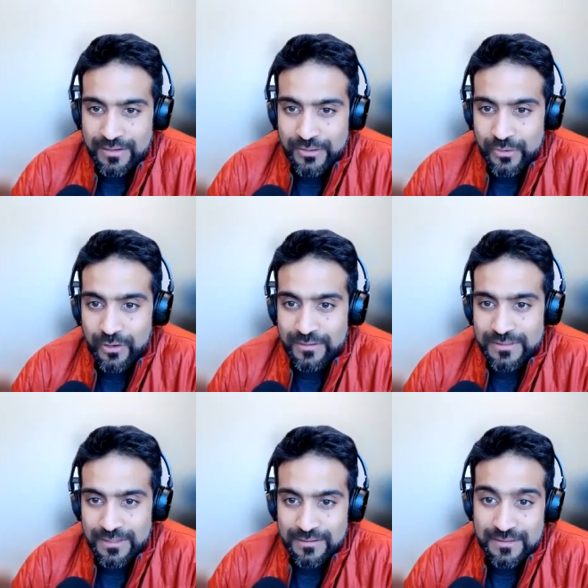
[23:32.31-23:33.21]
to your
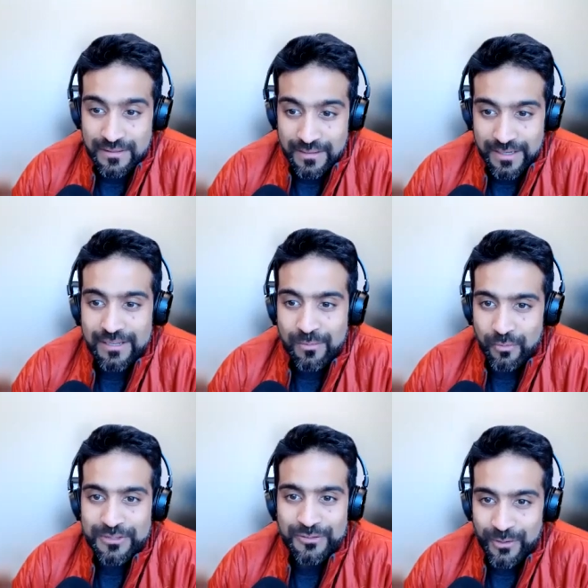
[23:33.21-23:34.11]
sales lead the
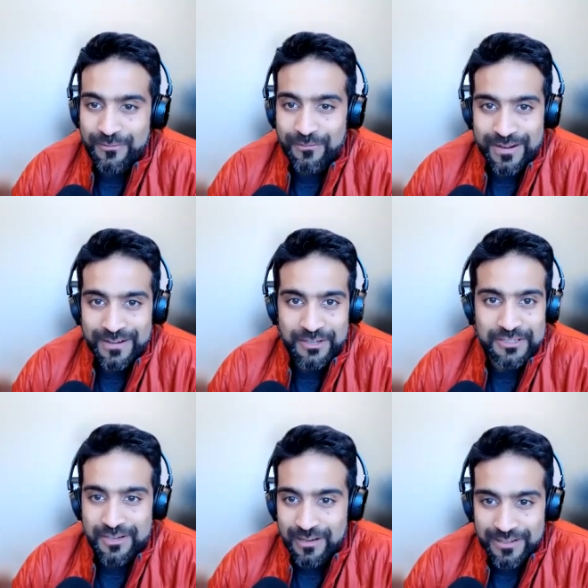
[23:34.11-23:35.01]
most qualified lead you're
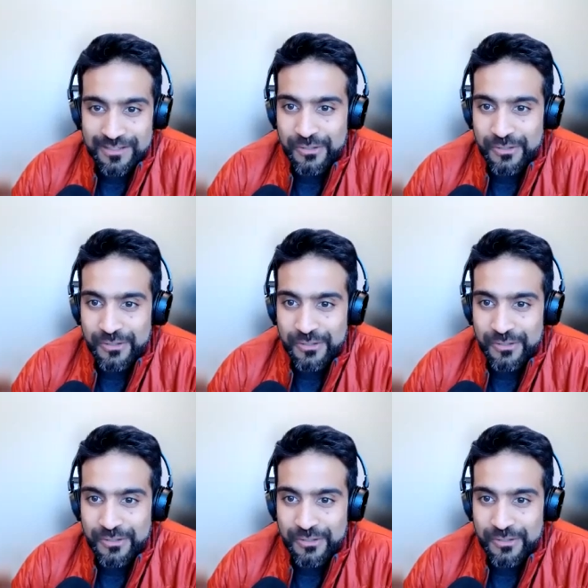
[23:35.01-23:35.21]
talking